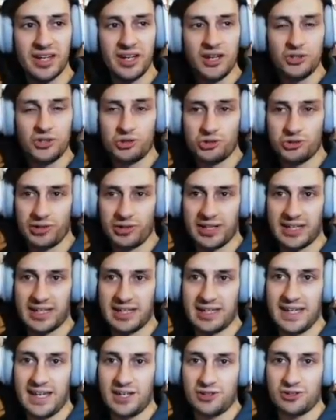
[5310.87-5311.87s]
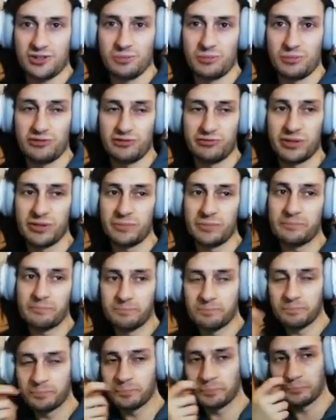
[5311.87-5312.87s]
tricky-ish movement,
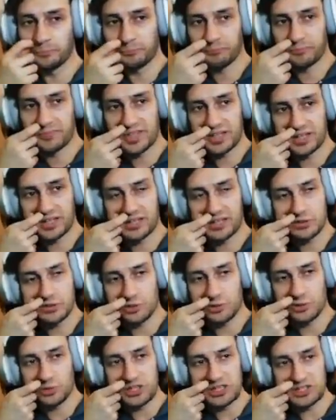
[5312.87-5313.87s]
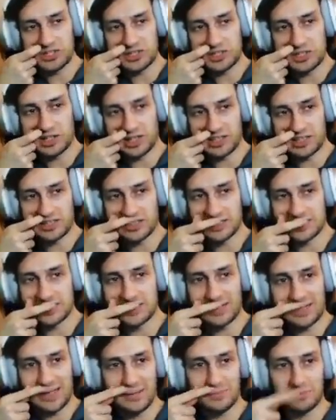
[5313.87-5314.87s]
you're always going
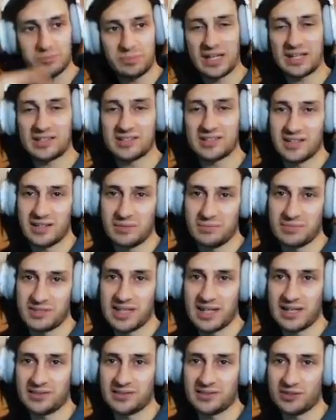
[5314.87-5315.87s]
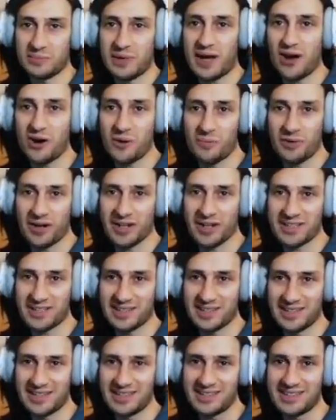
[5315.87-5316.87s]
to get big time saves. So power
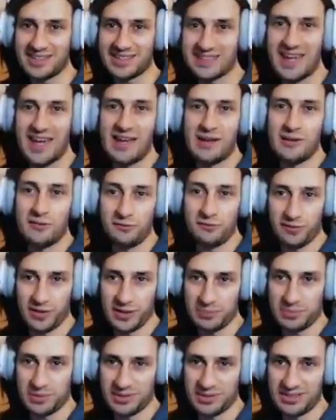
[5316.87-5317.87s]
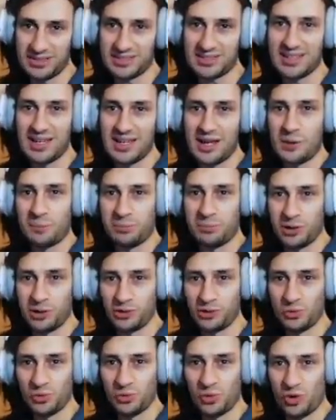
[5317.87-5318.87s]
bracelets, flippers,
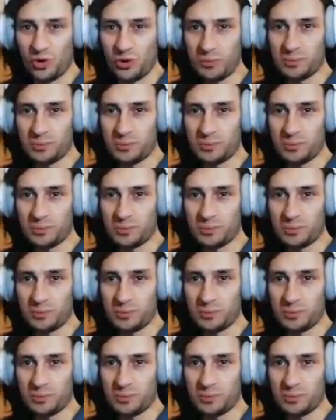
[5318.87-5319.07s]
blue warp,